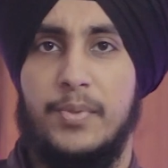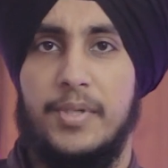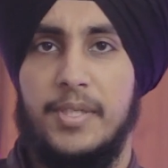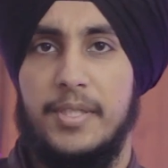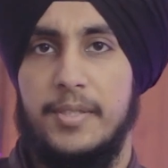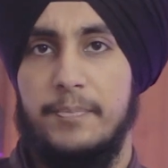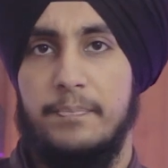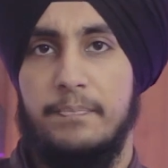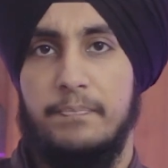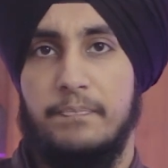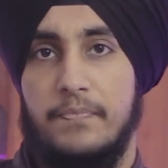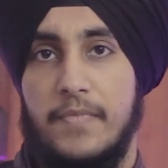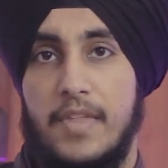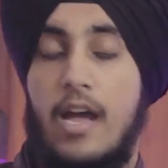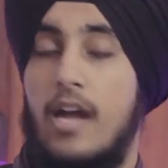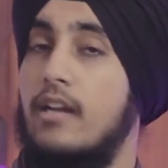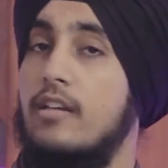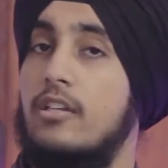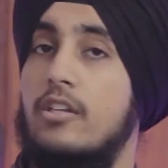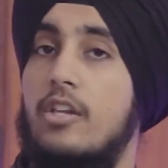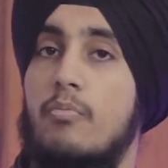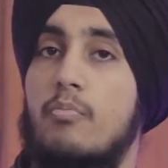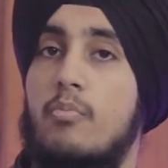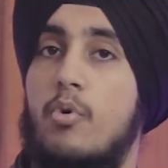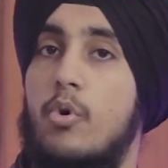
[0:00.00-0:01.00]
one,
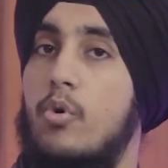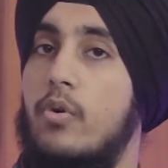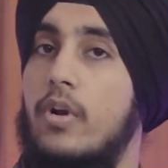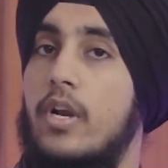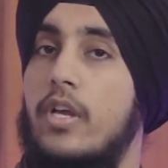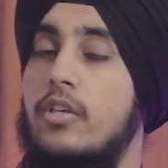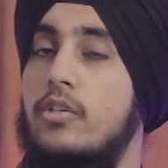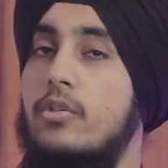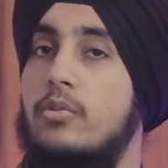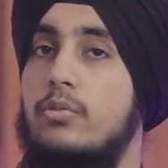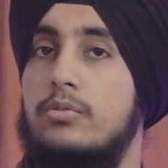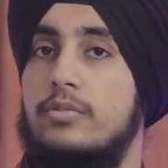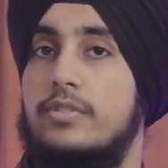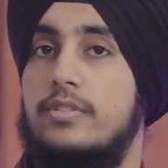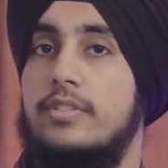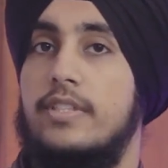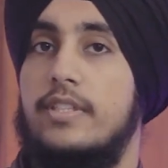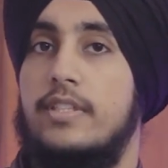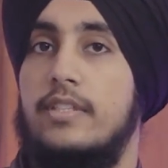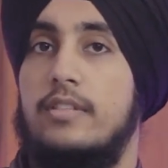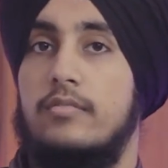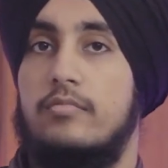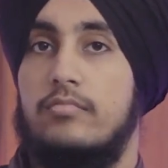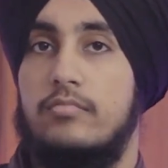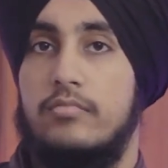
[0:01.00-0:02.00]
and the more I use
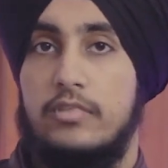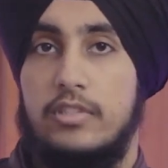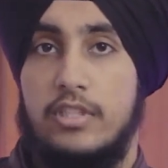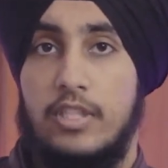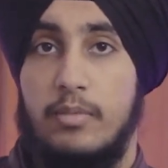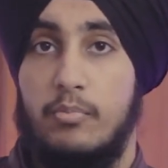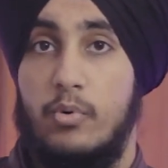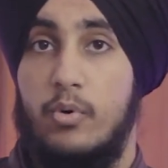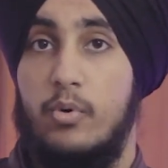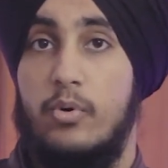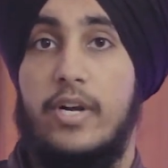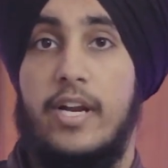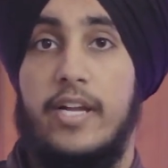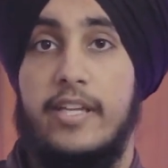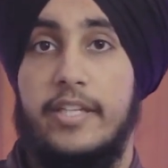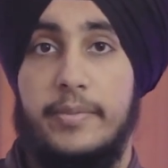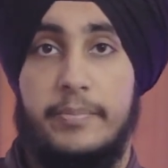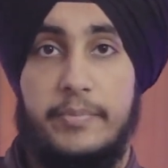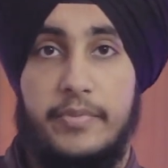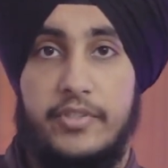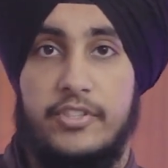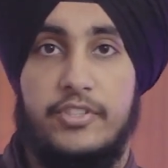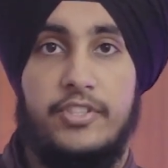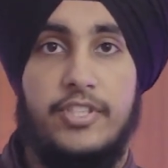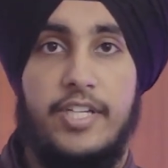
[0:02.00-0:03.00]
it, the more I
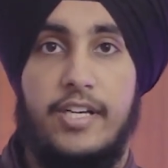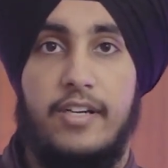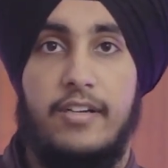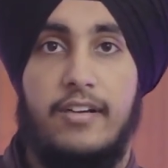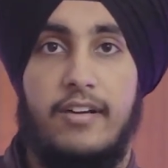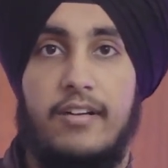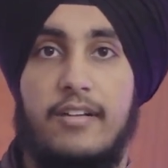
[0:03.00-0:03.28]
appreciate